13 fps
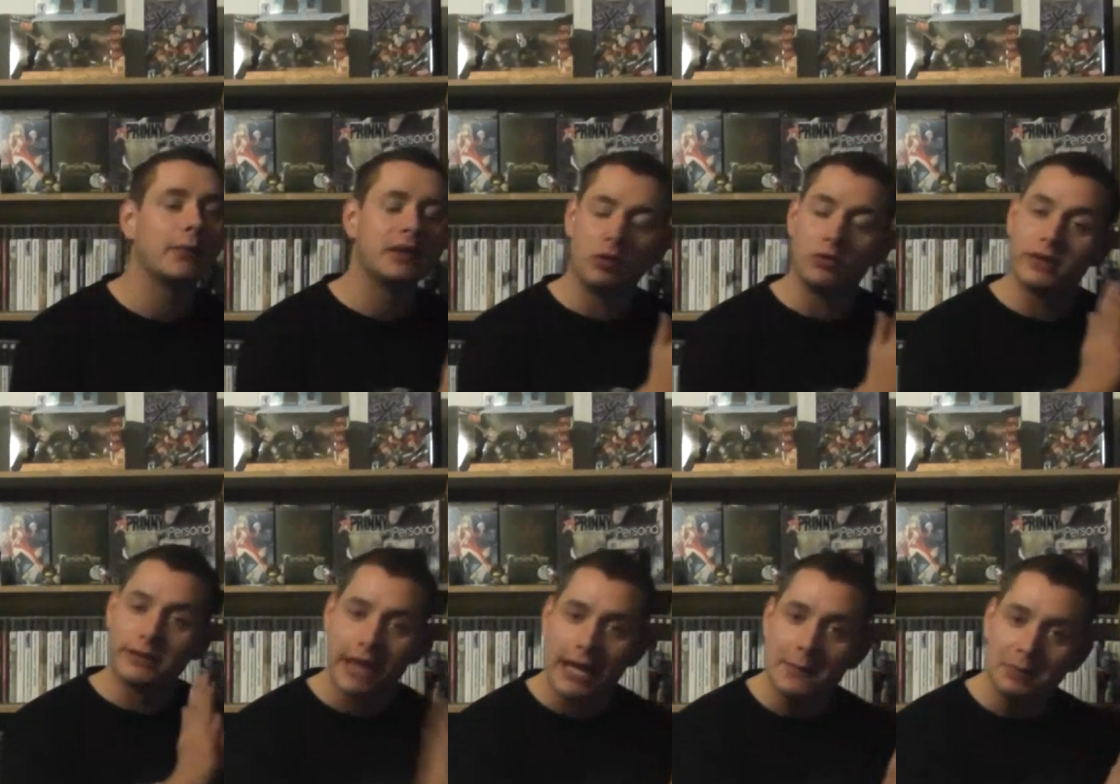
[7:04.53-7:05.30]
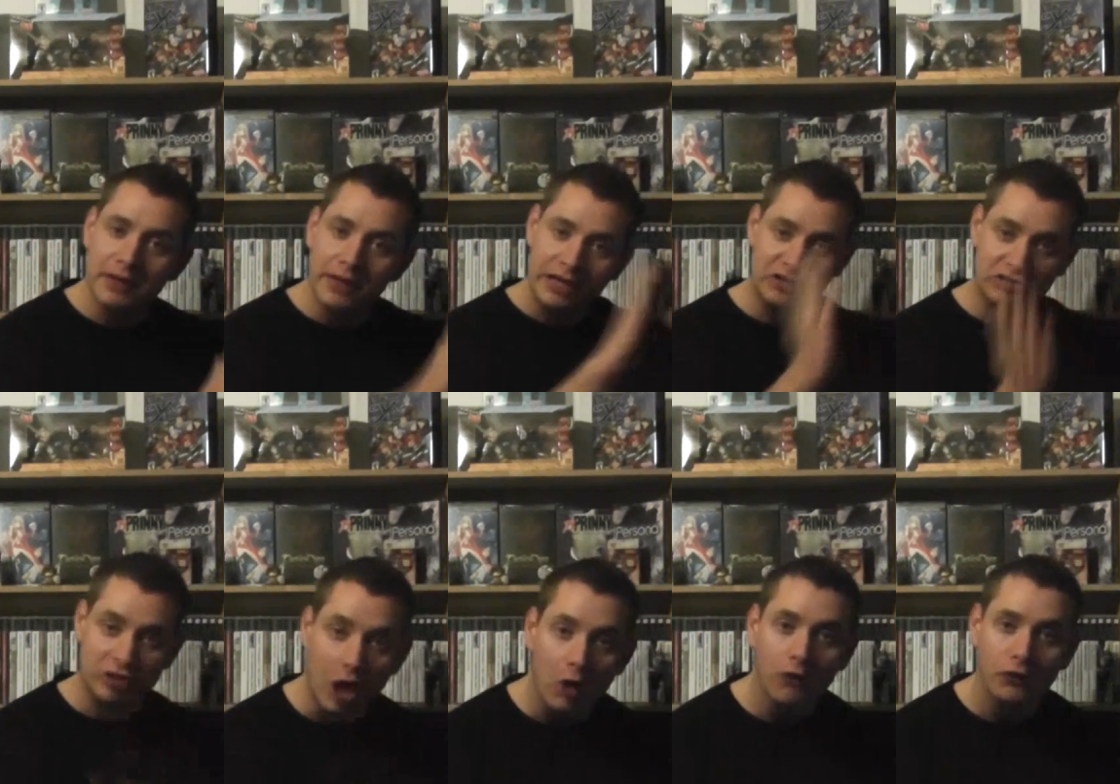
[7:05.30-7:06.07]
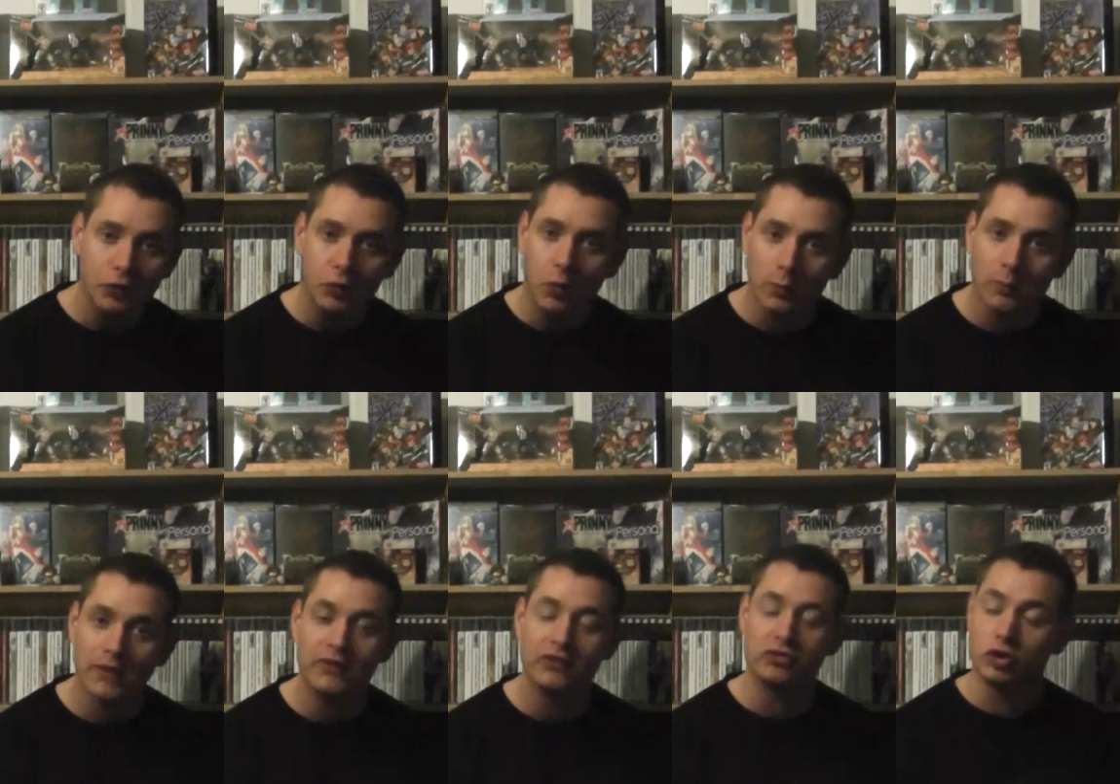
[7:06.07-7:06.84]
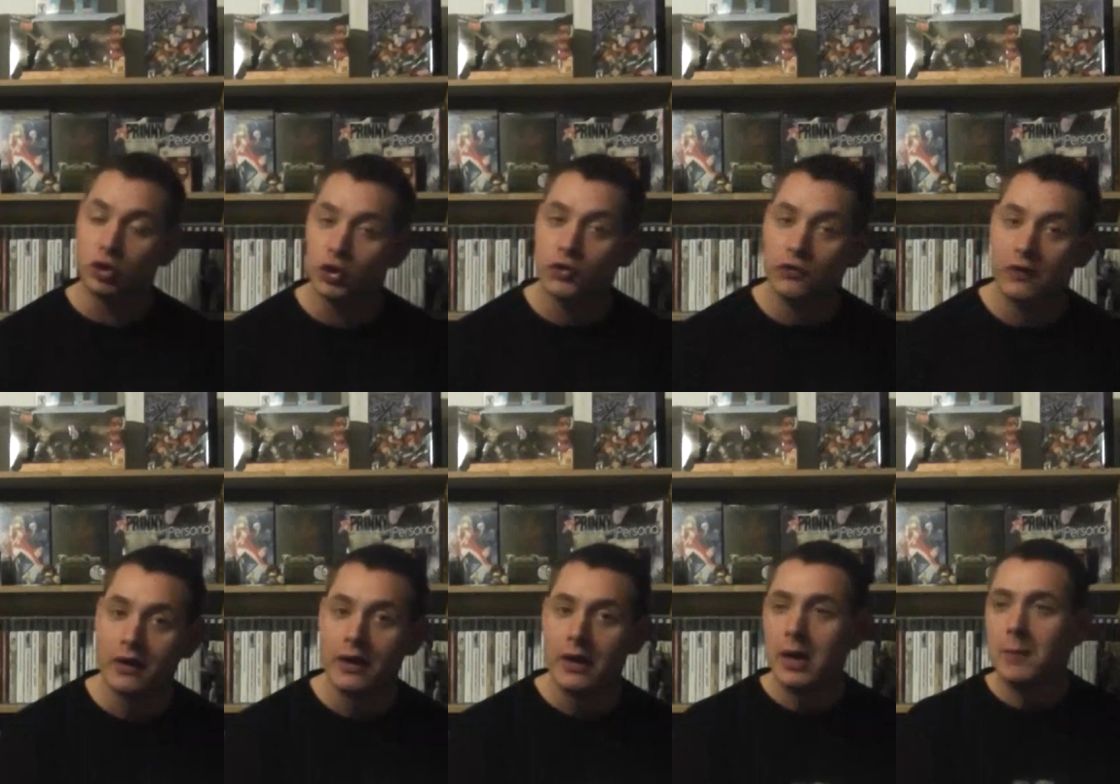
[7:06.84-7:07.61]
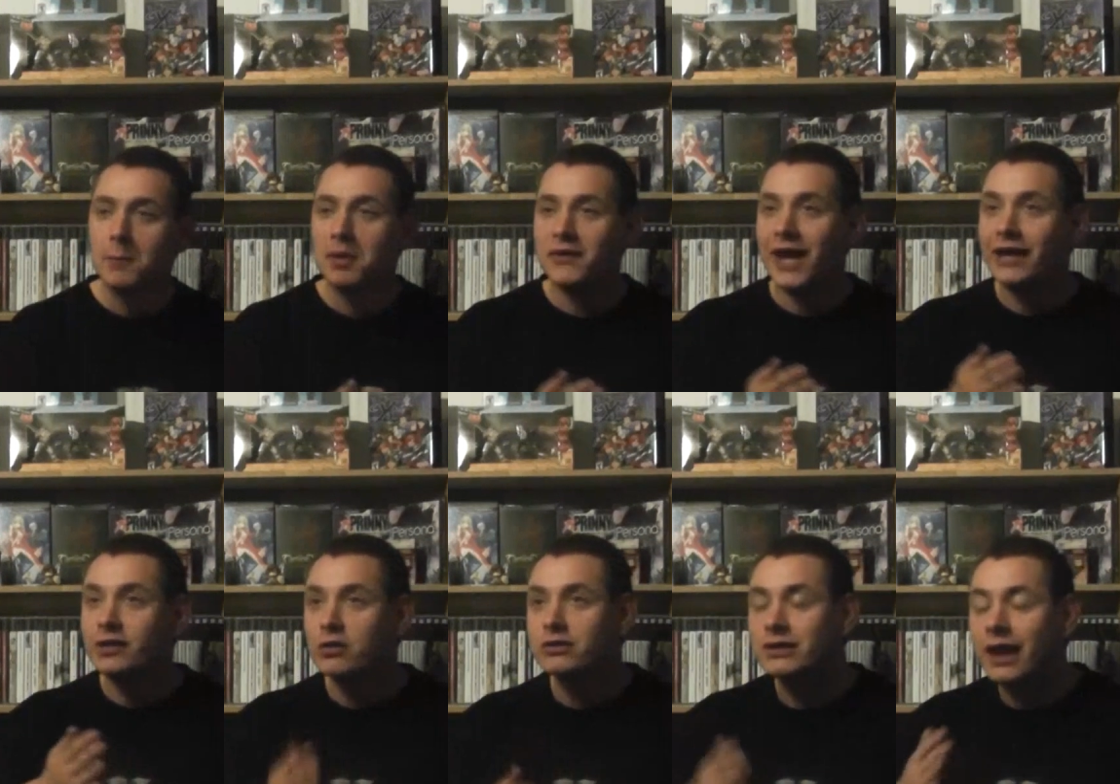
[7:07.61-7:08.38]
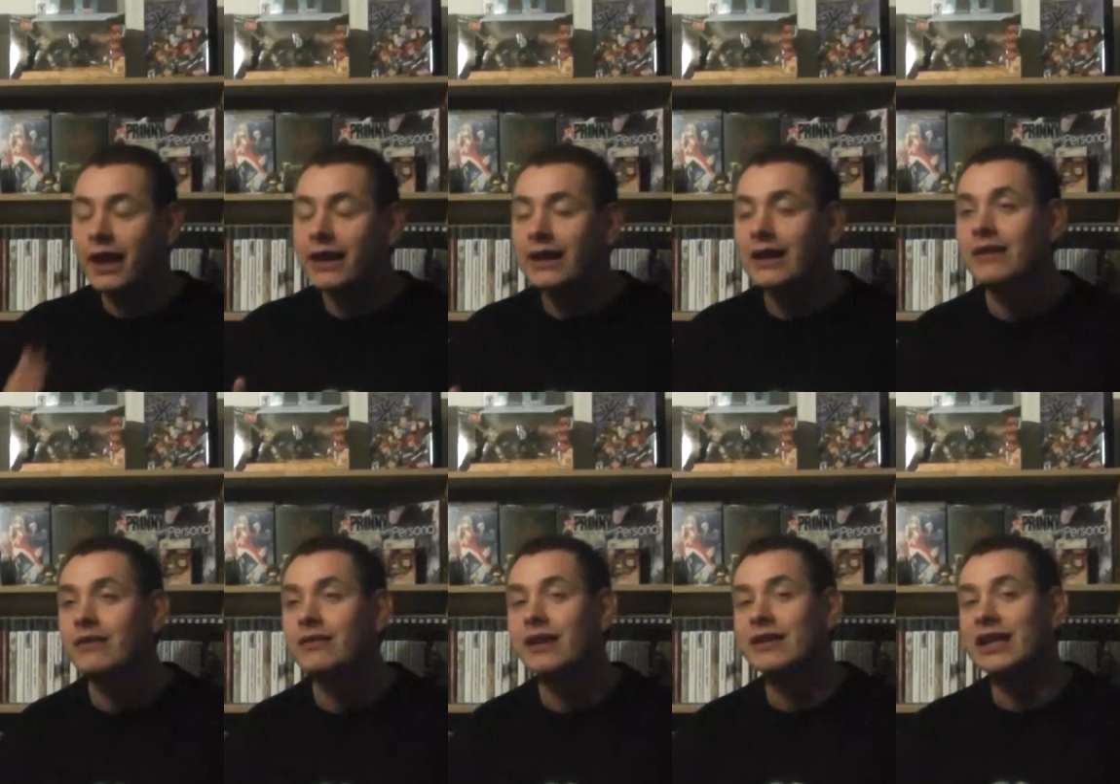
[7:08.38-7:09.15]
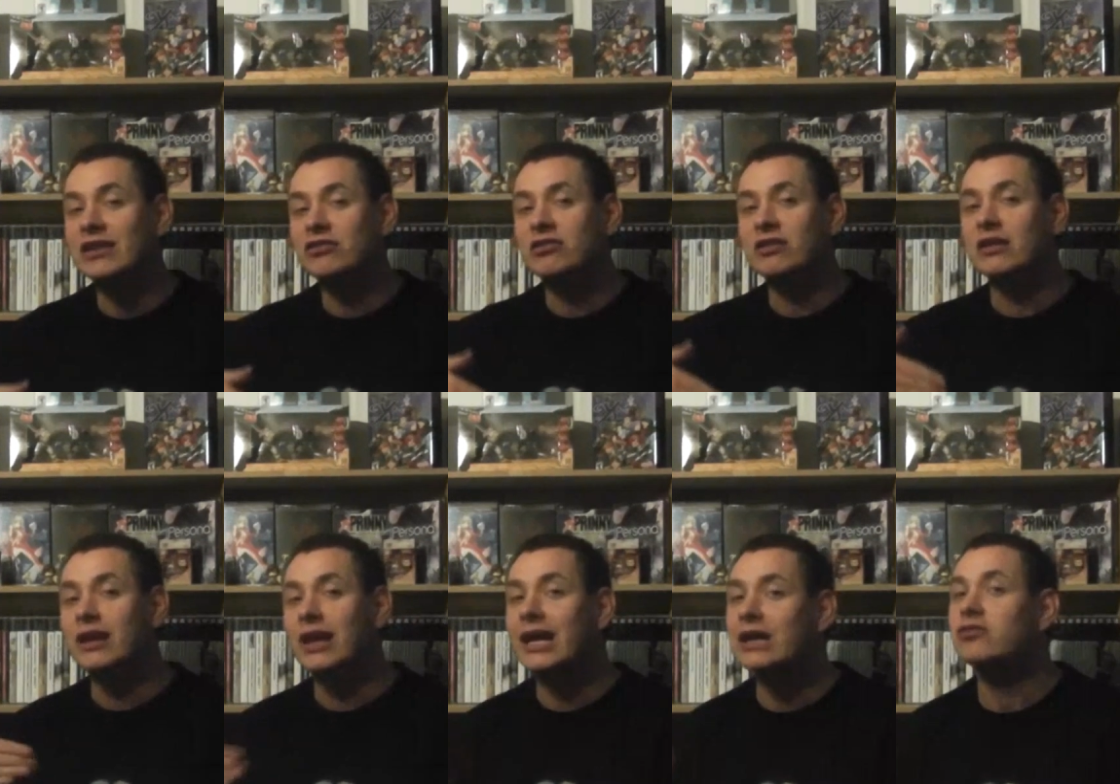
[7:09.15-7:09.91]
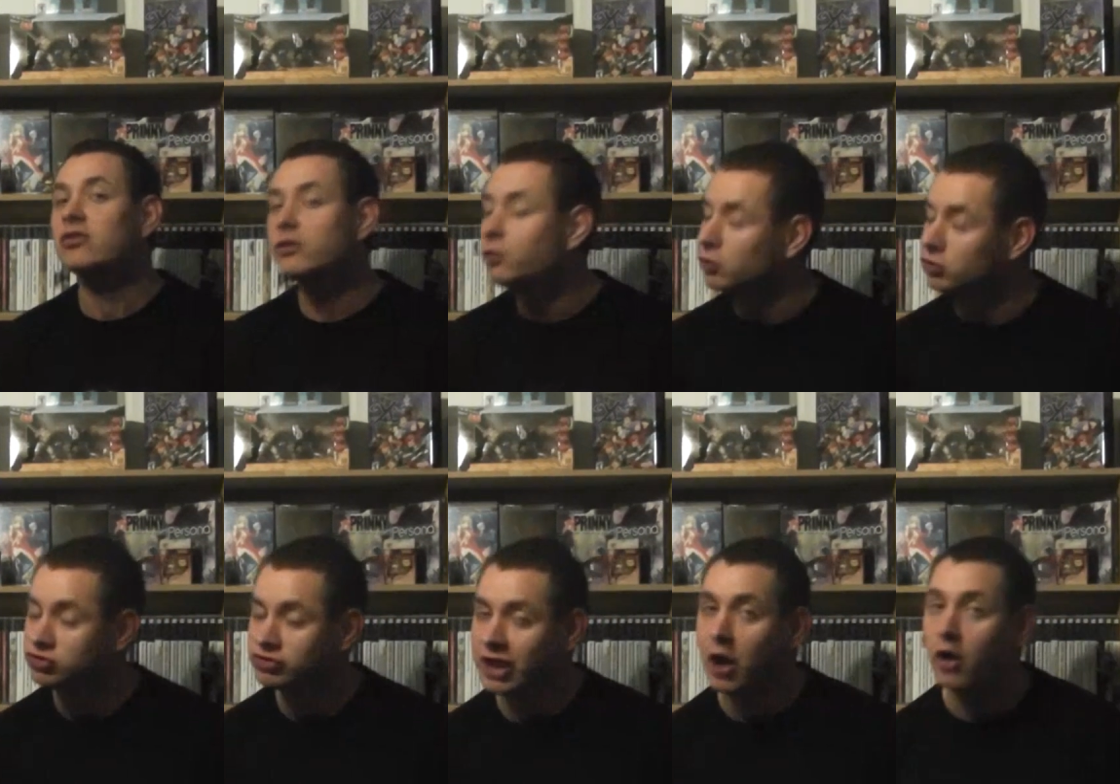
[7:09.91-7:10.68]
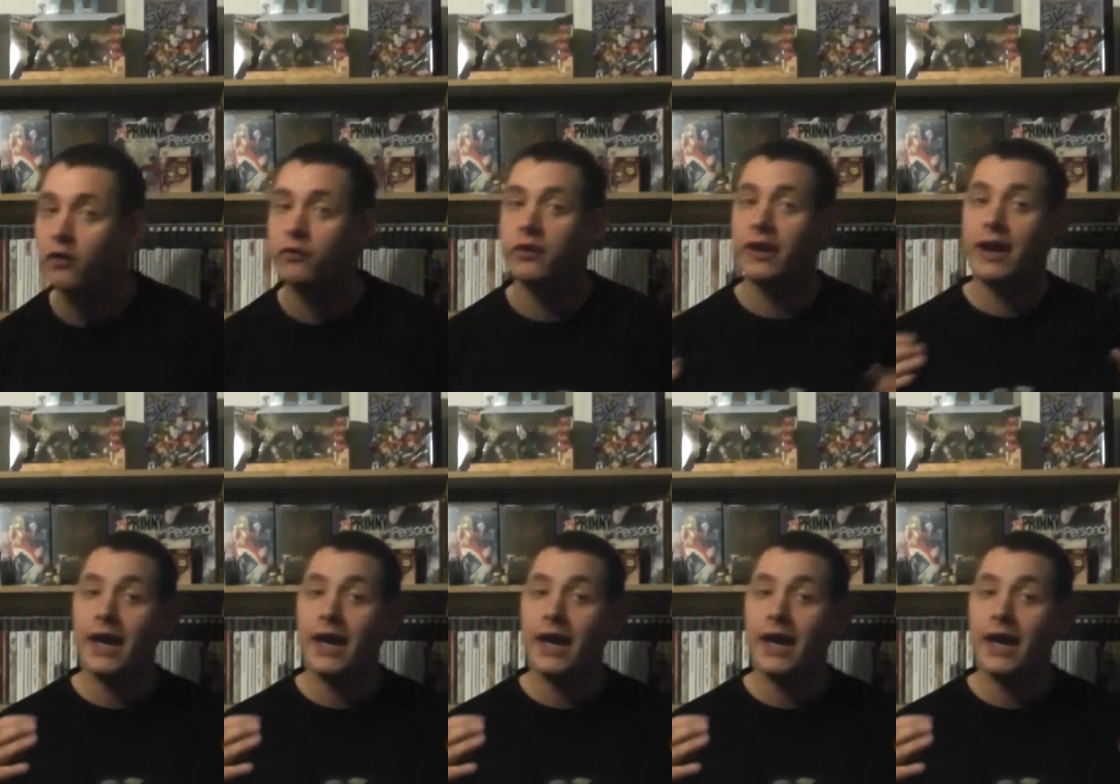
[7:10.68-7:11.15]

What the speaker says: I mean, so the gameplay itself, the combat is good, but I don't like it that it's Gears of War styled.